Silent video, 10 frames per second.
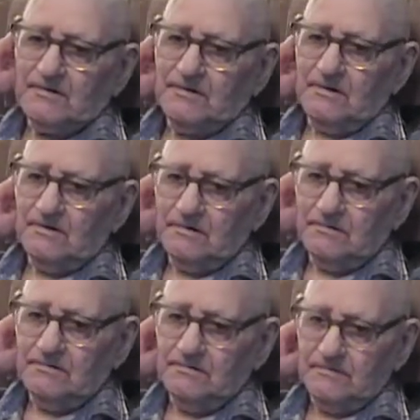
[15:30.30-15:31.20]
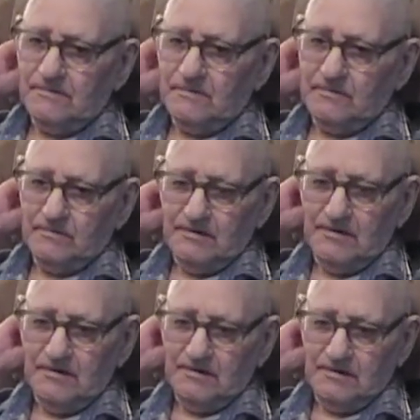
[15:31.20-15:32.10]
No.
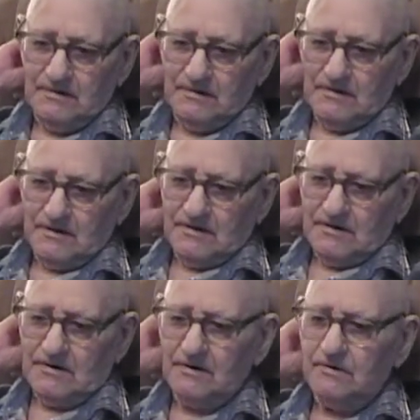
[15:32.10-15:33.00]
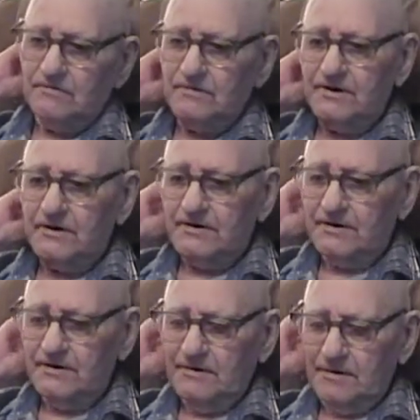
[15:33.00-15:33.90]
Not over there,
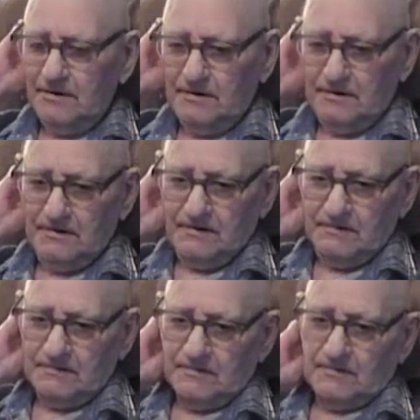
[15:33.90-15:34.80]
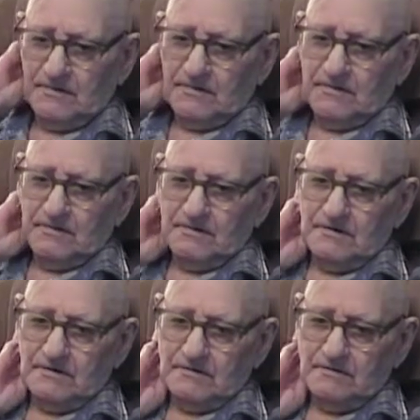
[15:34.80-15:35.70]
didn't.
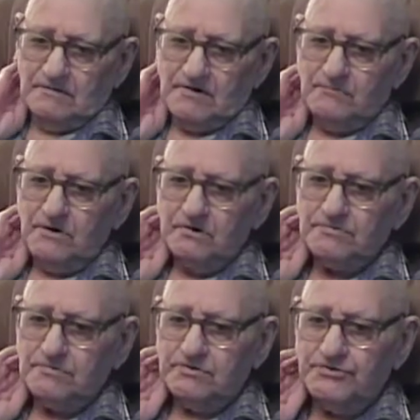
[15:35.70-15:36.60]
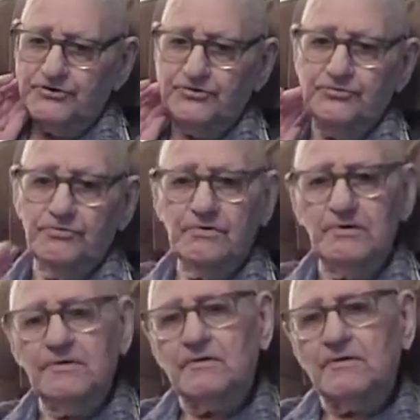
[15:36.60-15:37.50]
My boss was Jew,
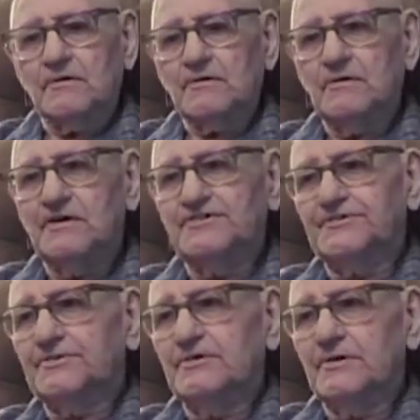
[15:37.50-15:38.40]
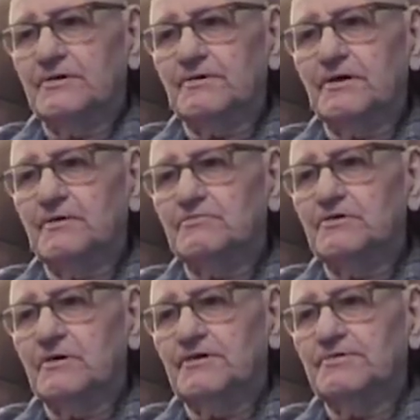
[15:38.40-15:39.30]
Light. His name was
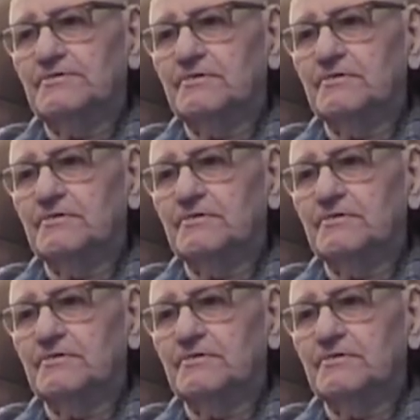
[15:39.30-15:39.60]
Light.